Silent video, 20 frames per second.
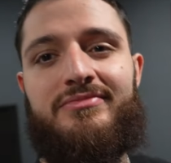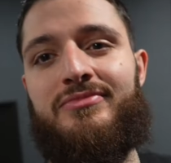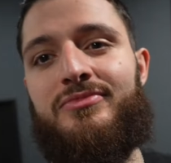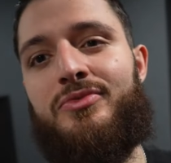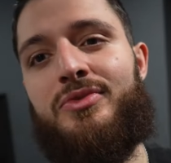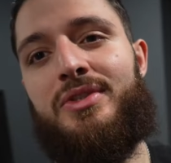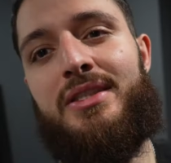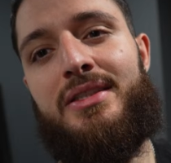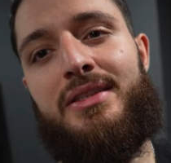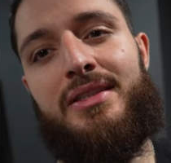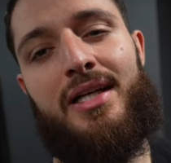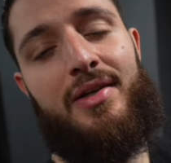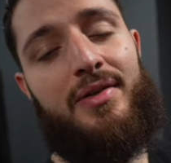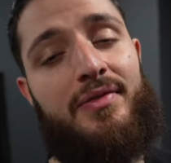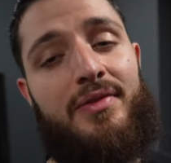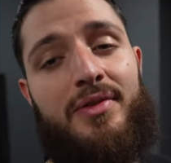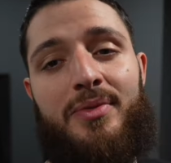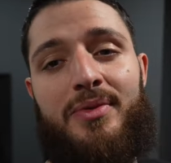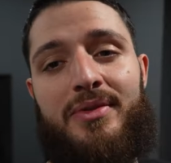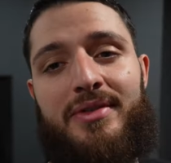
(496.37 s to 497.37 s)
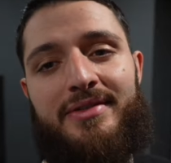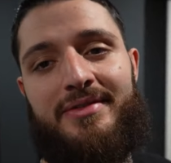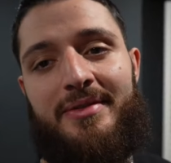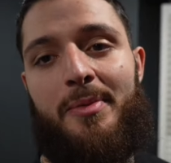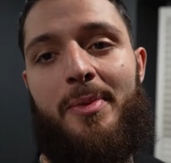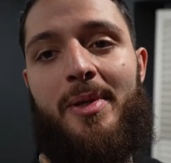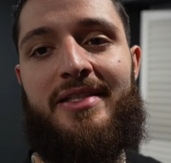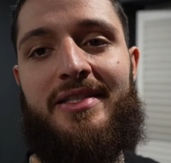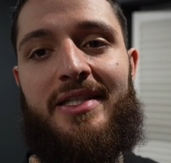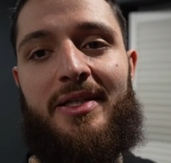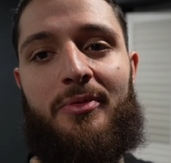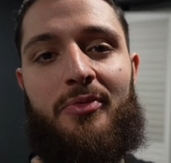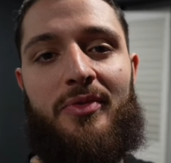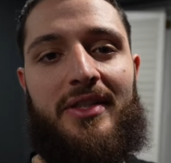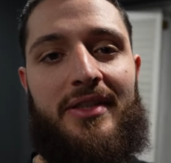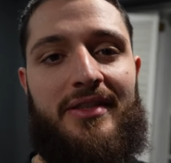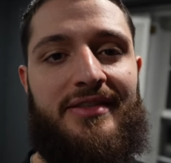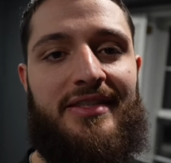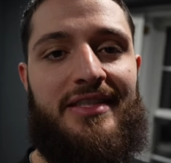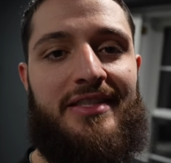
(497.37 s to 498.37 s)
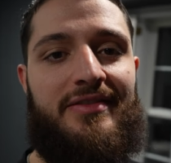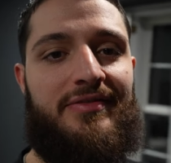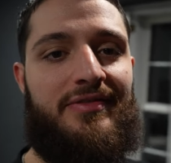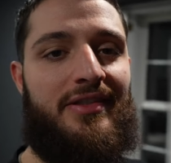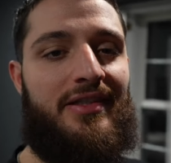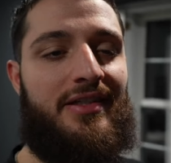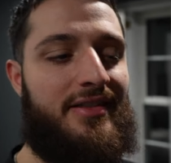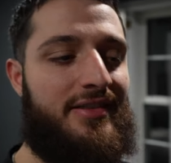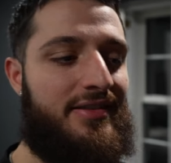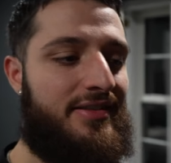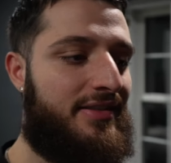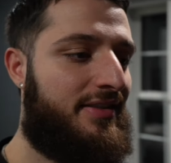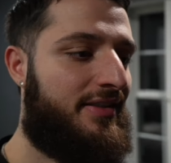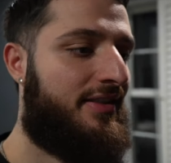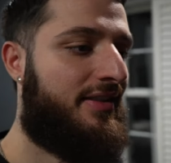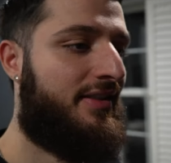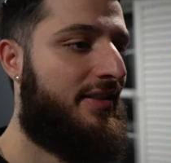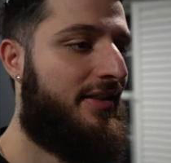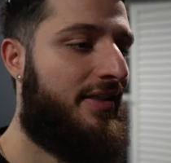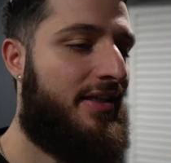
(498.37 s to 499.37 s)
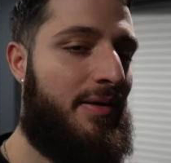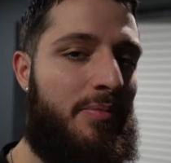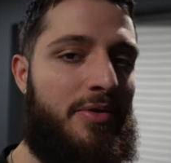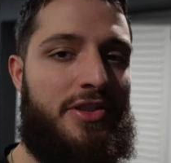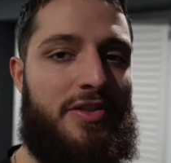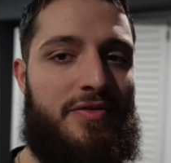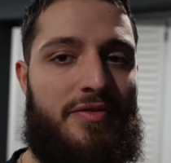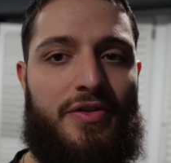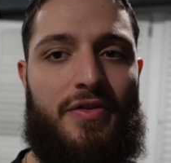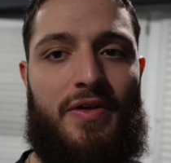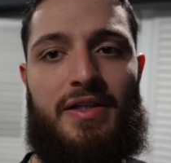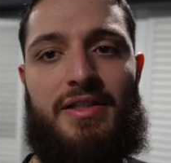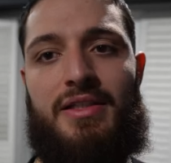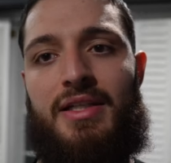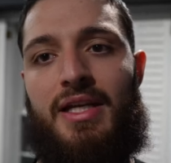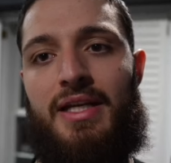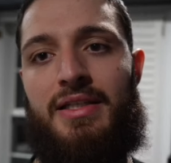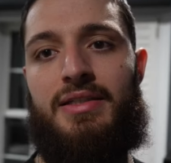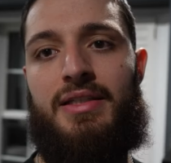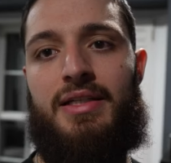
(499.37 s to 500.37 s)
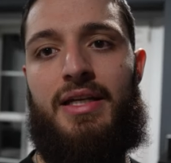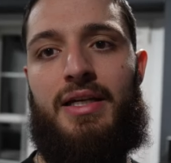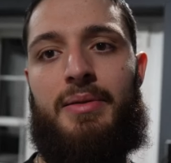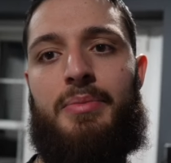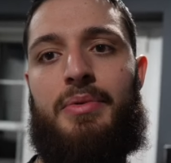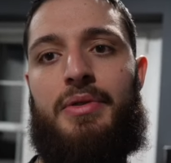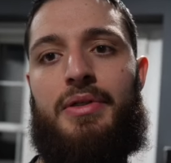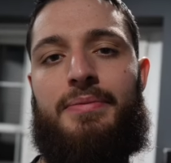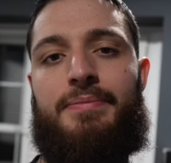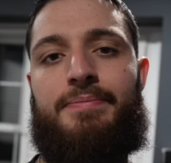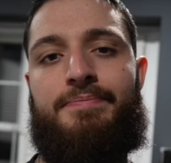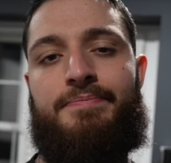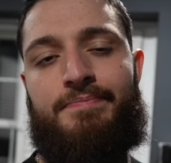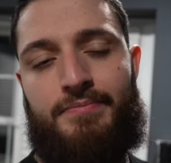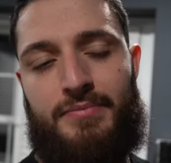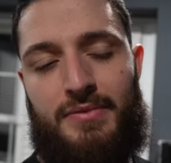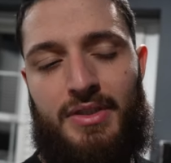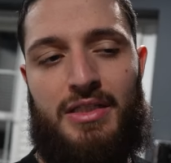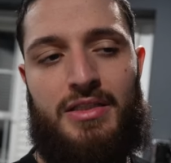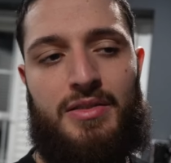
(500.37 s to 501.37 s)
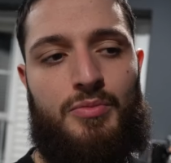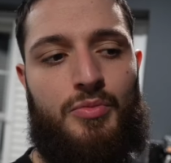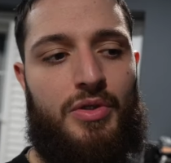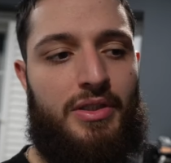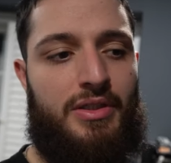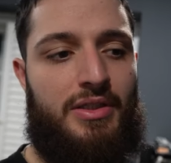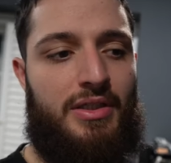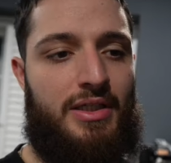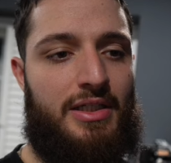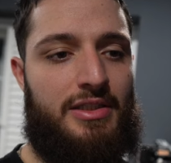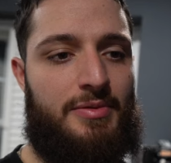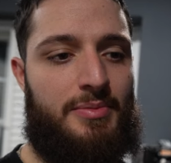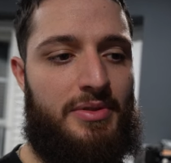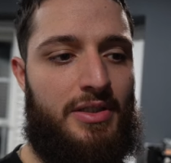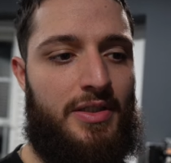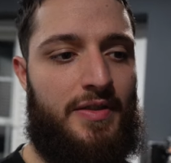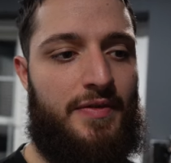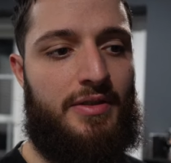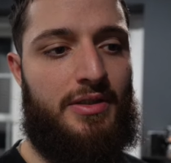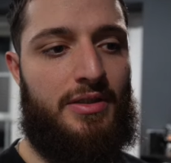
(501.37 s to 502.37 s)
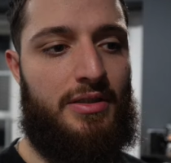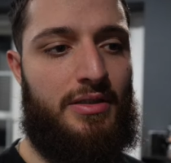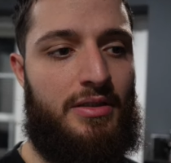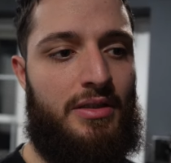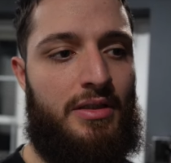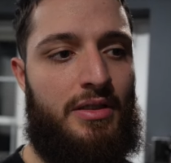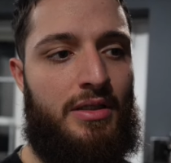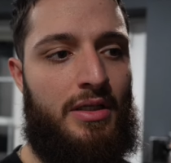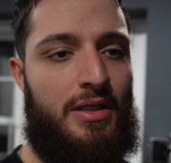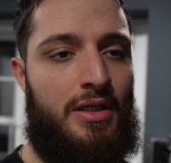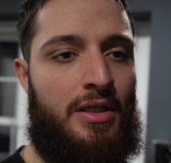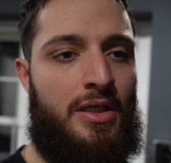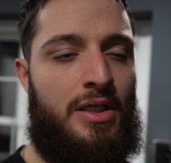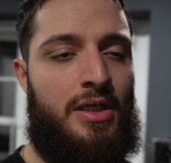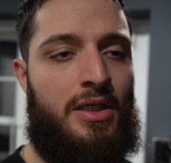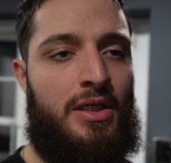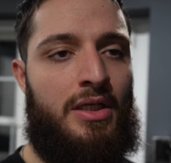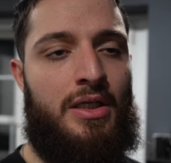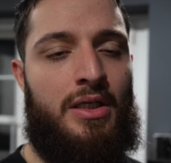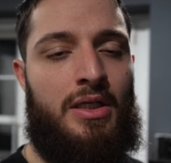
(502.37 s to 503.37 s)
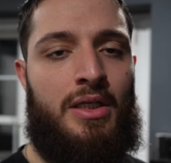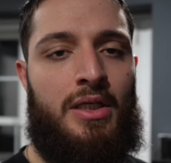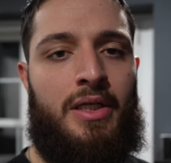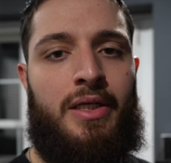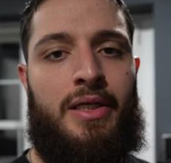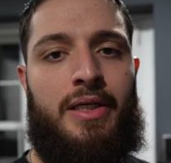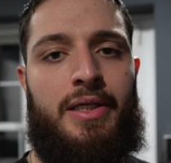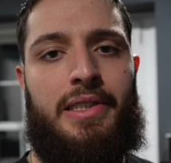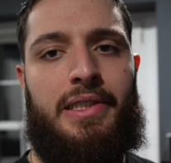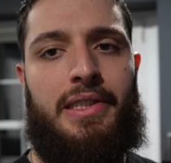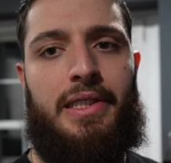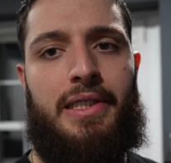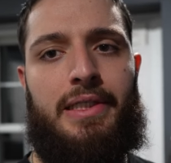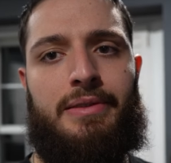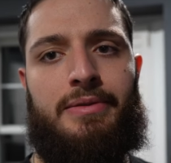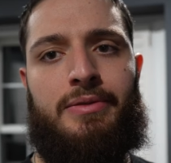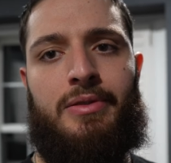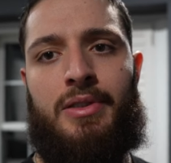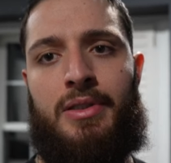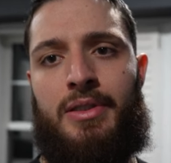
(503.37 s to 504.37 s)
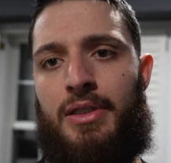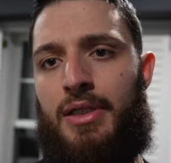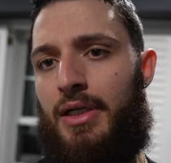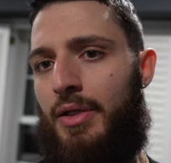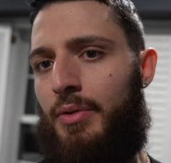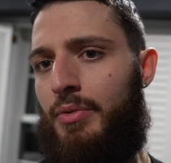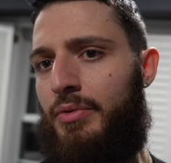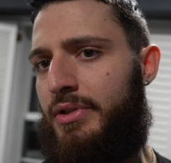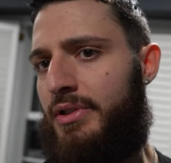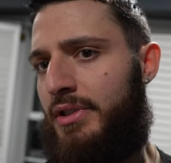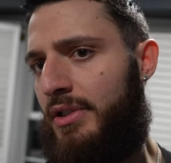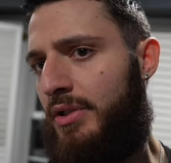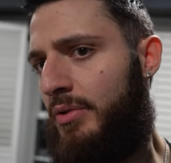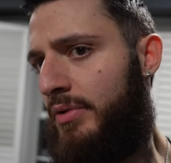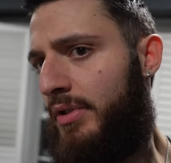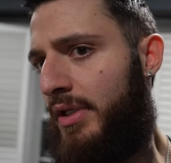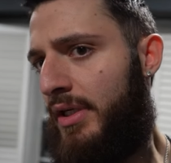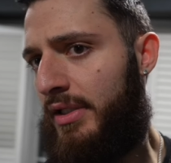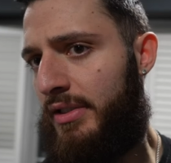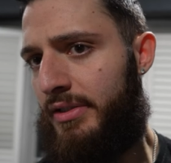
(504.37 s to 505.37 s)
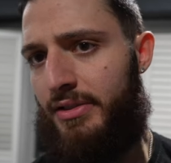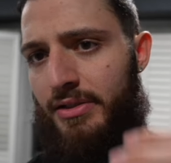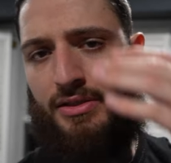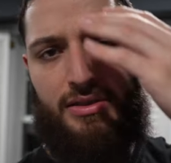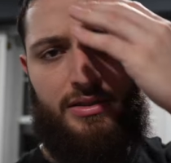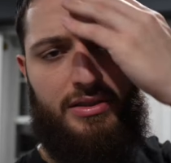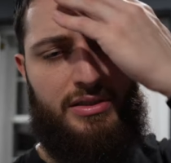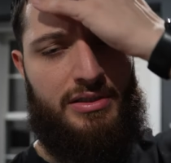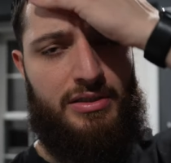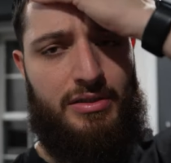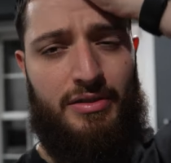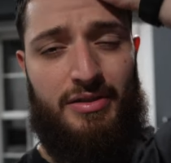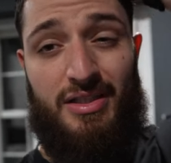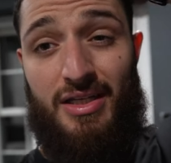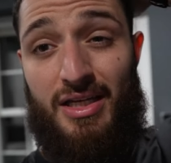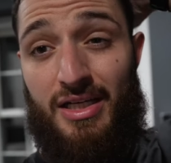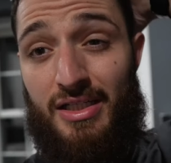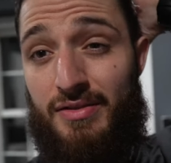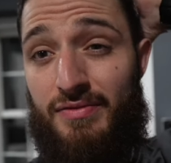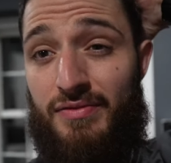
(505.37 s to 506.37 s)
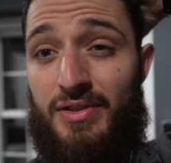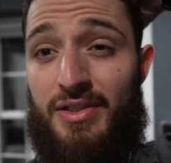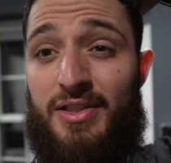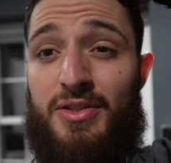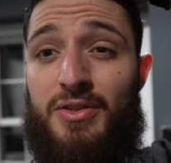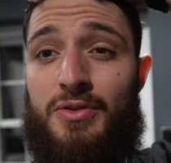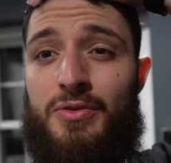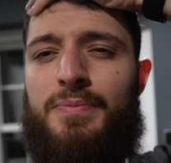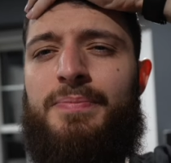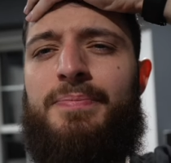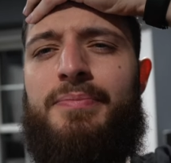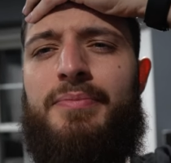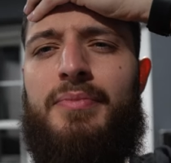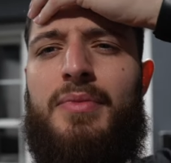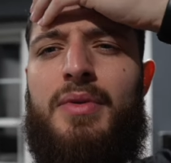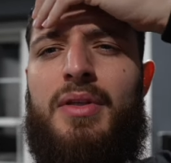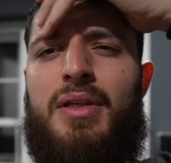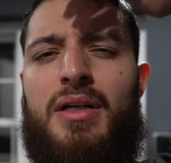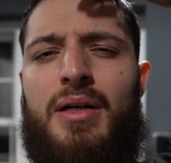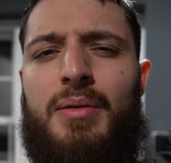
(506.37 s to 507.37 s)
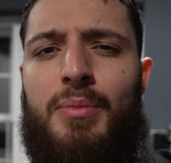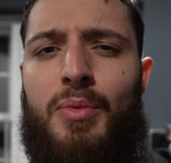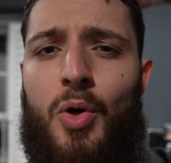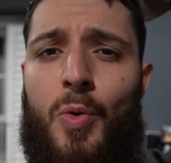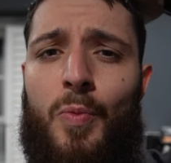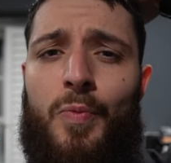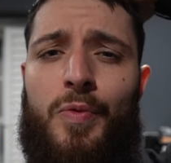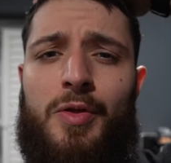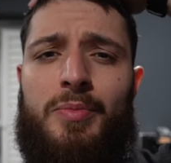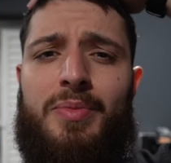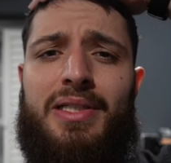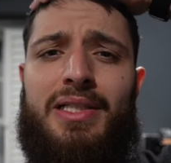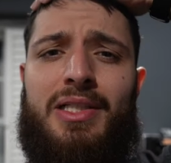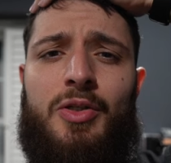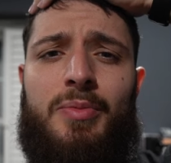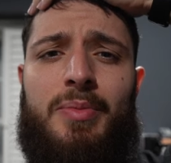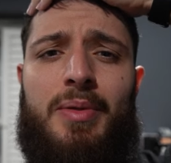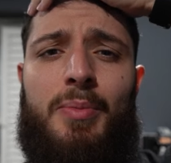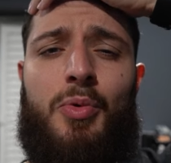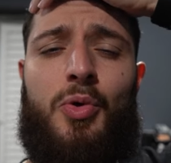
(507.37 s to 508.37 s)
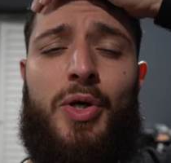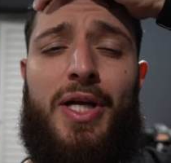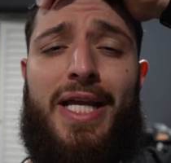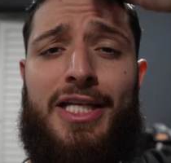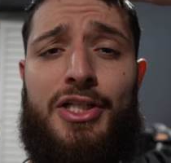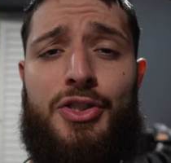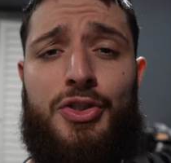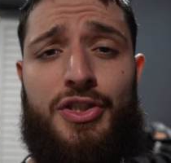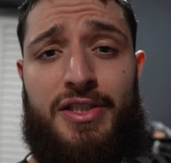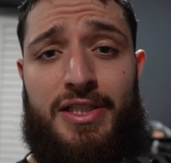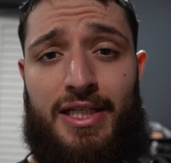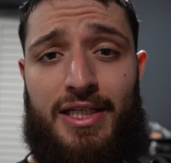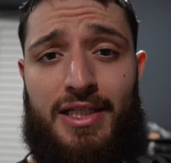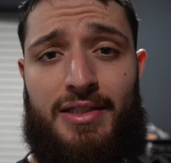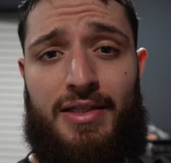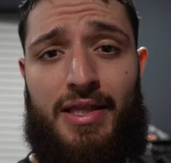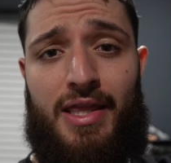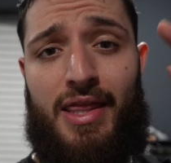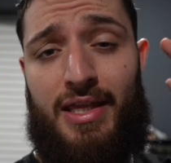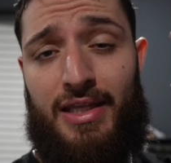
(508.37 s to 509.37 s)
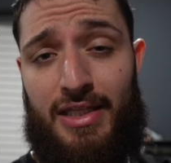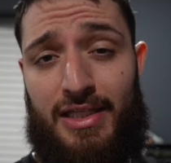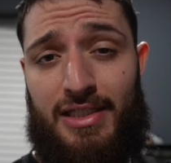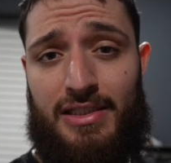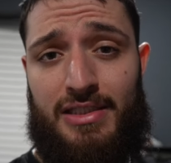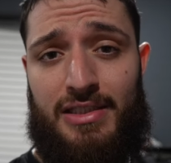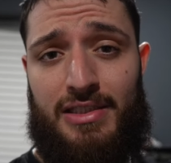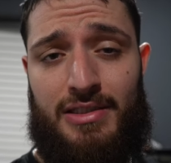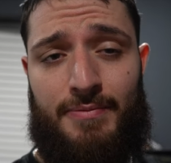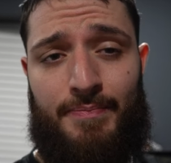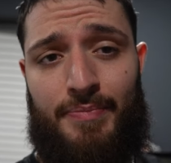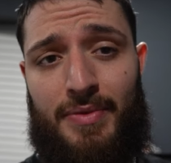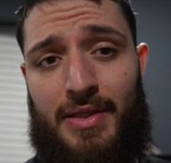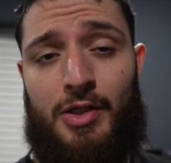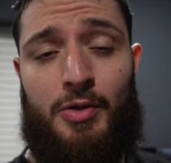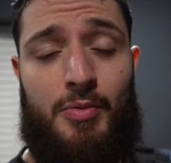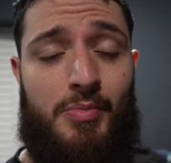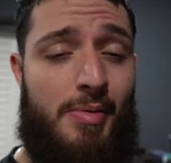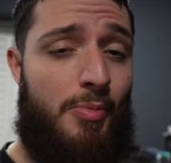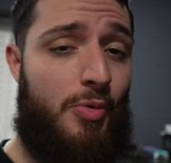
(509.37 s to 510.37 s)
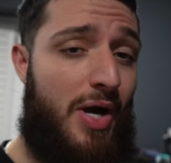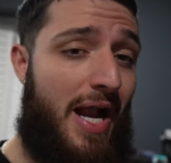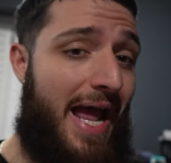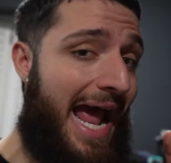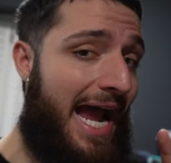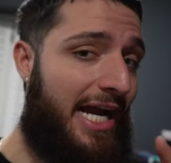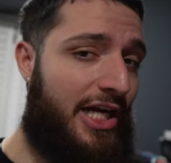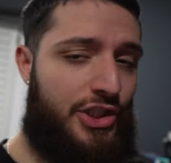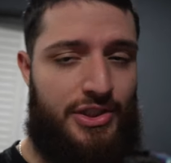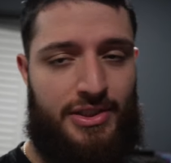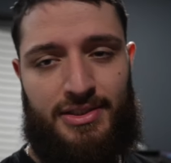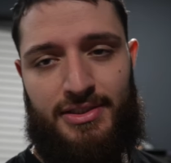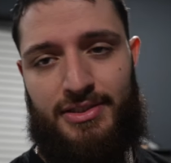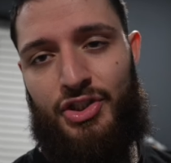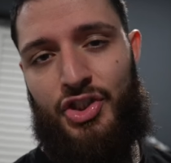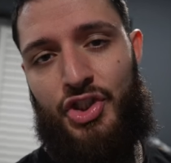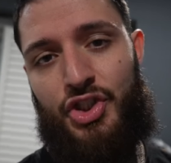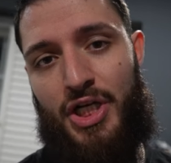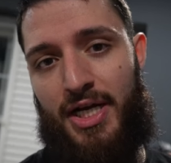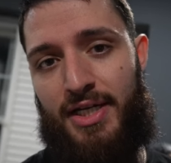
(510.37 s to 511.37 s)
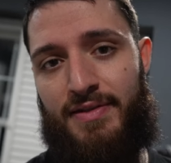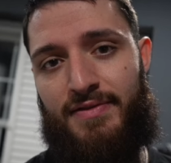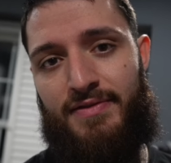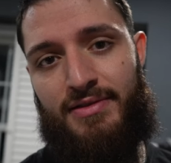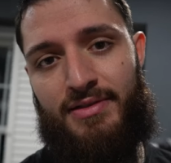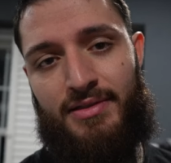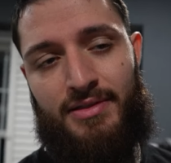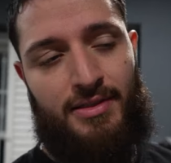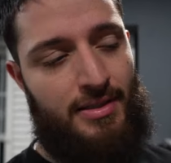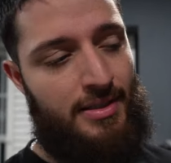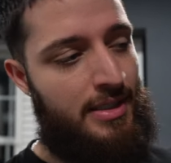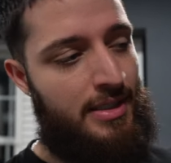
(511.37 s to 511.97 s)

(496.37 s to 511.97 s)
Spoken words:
This vlog, not much of a crazy day today, but got some work done, got some stuff done. And yeah, I will see you guys on the next video. Hopefully it'll be a little bit more interesting than this, a little bit more action shots.